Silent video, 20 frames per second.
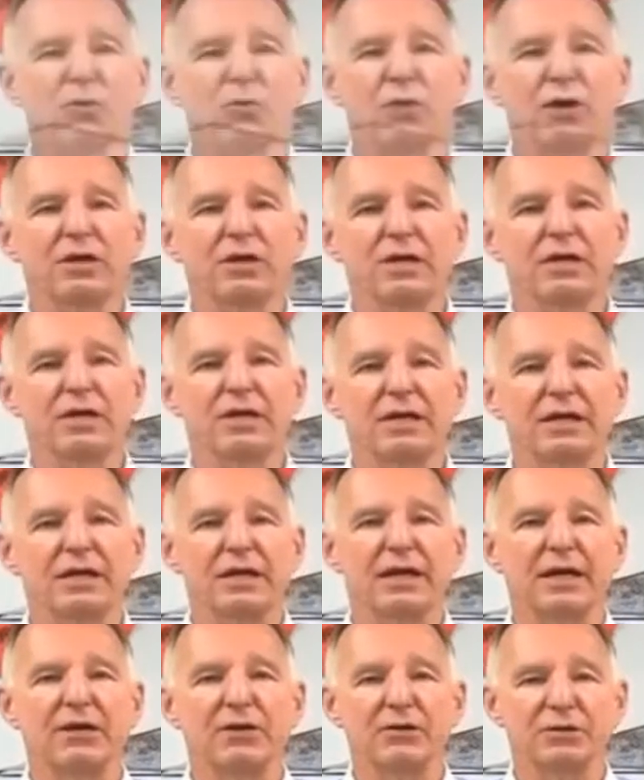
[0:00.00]
of radiant heat
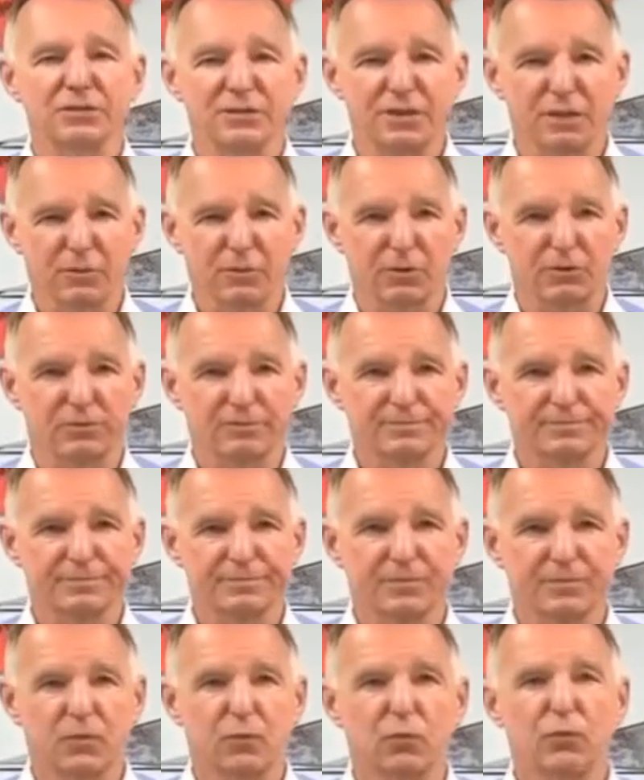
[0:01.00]
gain in the summer,
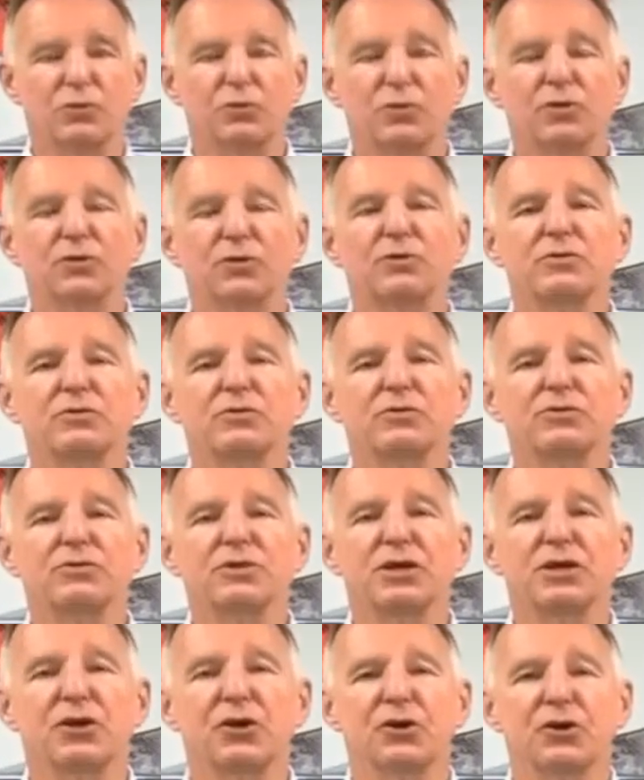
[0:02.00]
which reduces
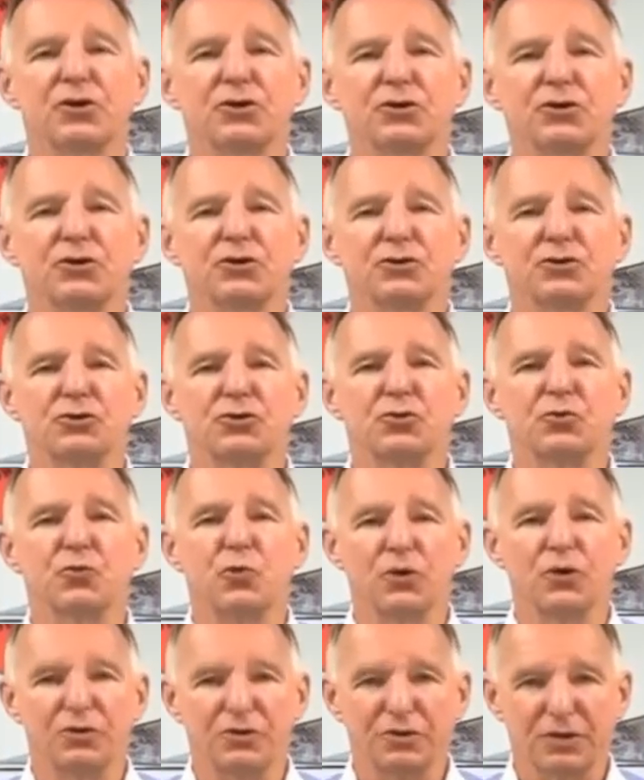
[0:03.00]
the air conditioner
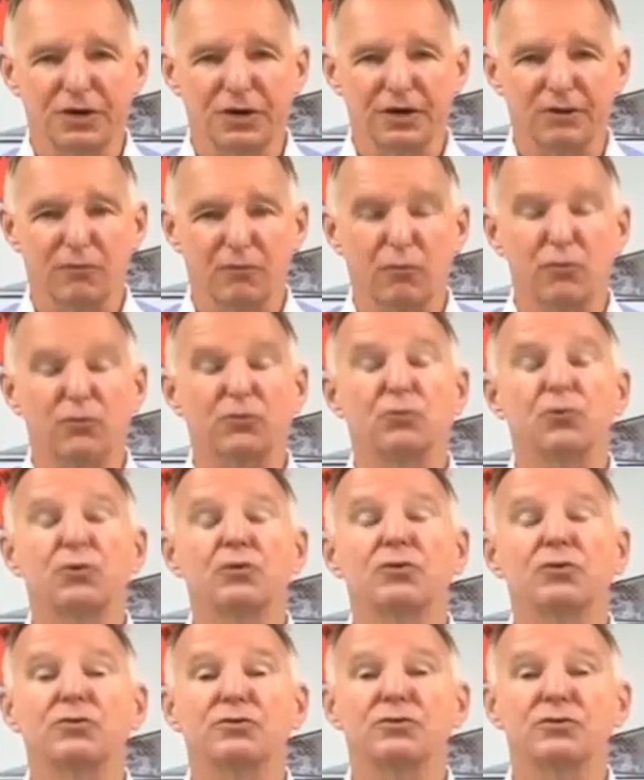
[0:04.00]
runtime, which
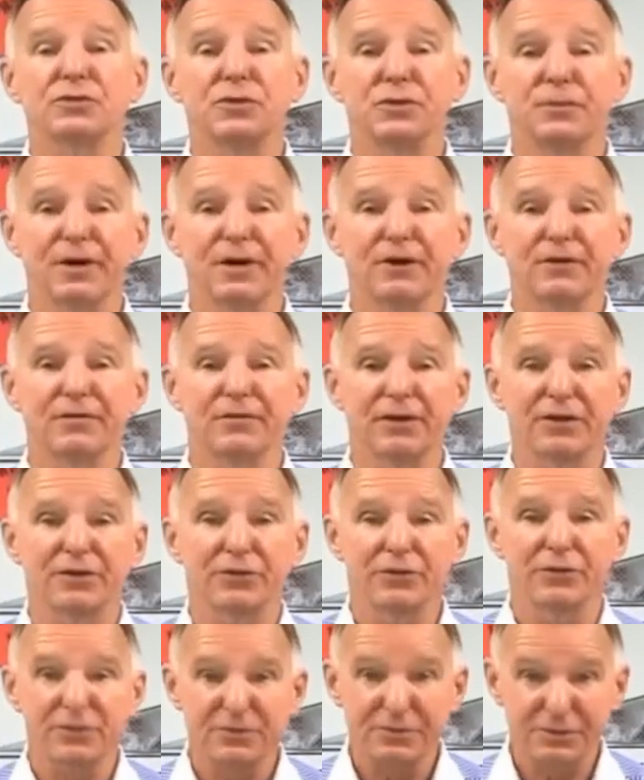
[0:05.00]
reduces the amount of
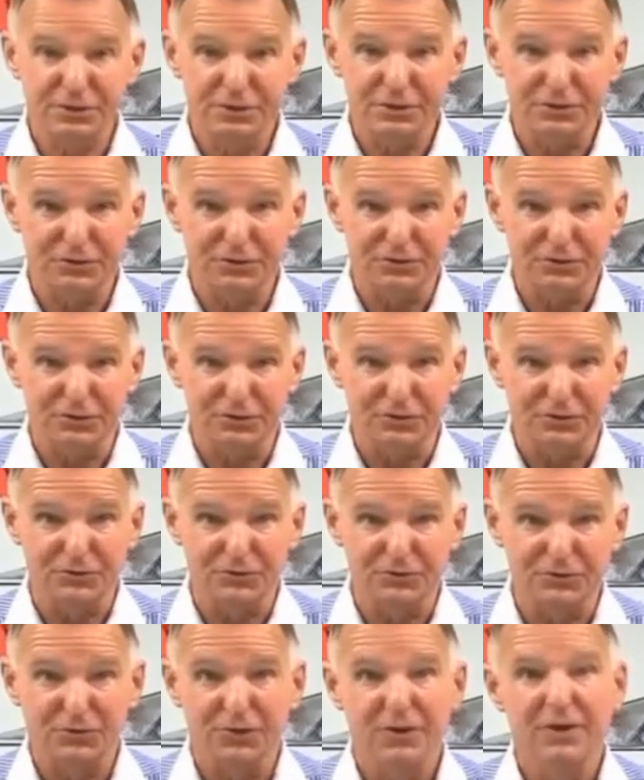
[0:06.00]
electricity you
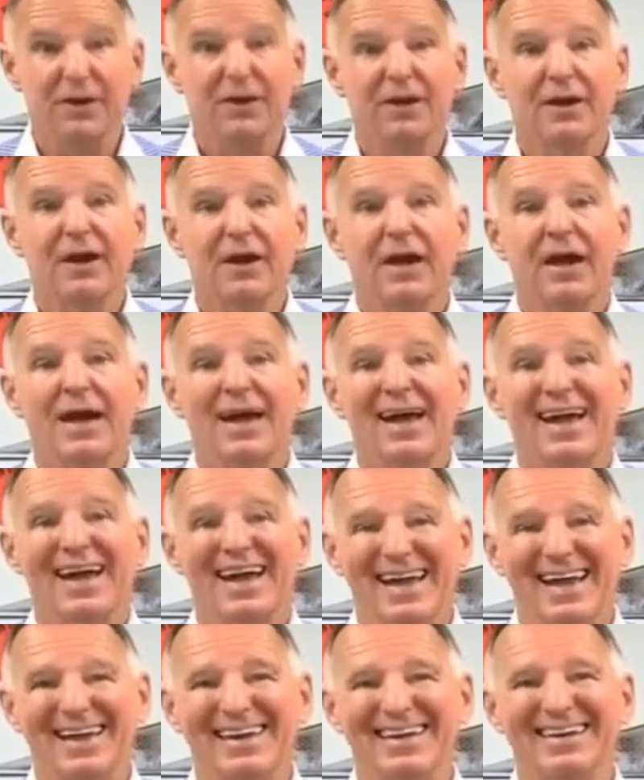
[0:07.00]
use,
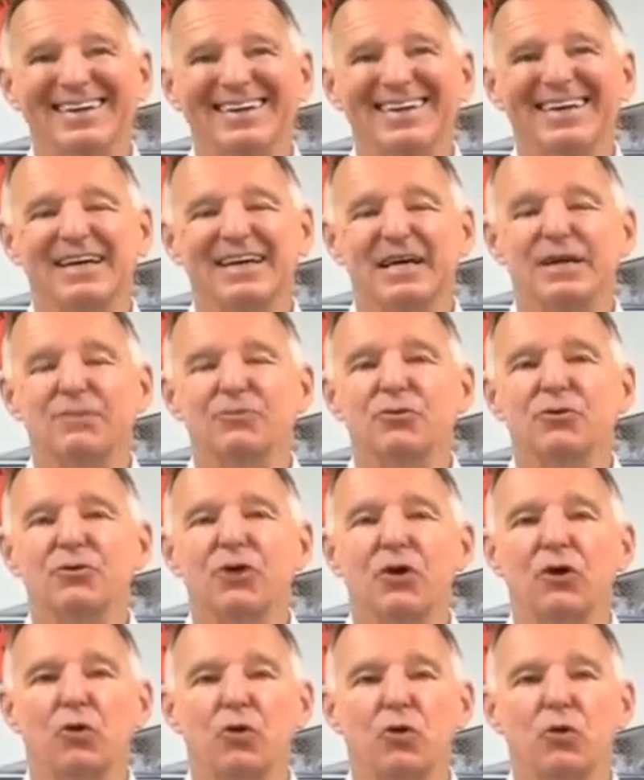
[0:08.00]
and it keeps your
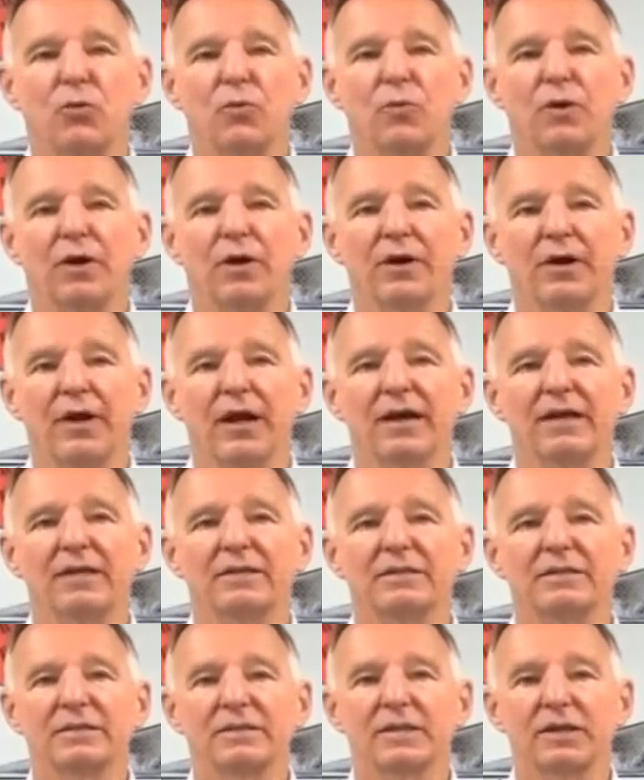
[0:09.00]
home
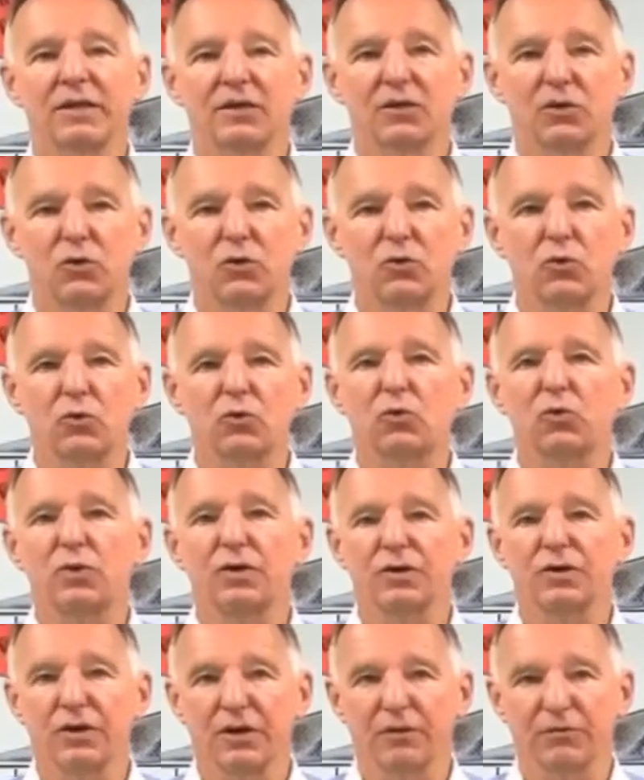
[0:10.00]
nice, cool,
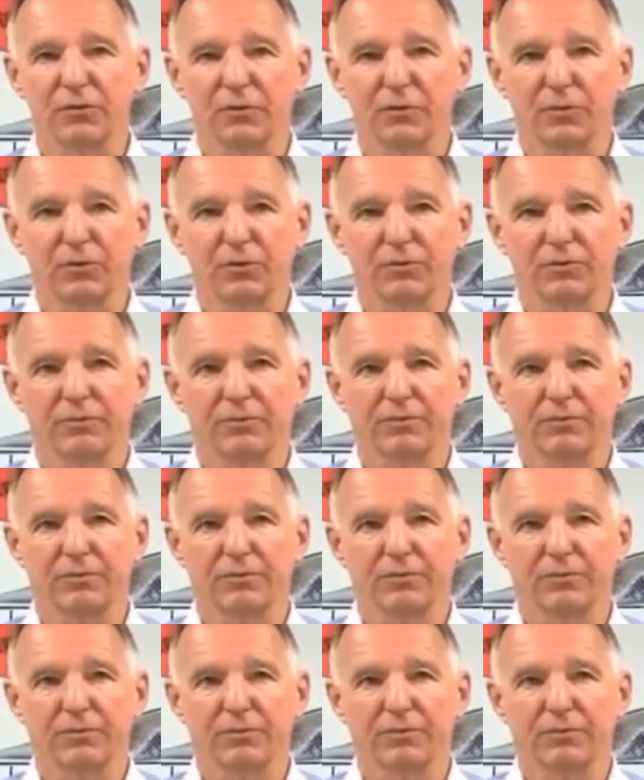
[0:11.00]
and comfortable.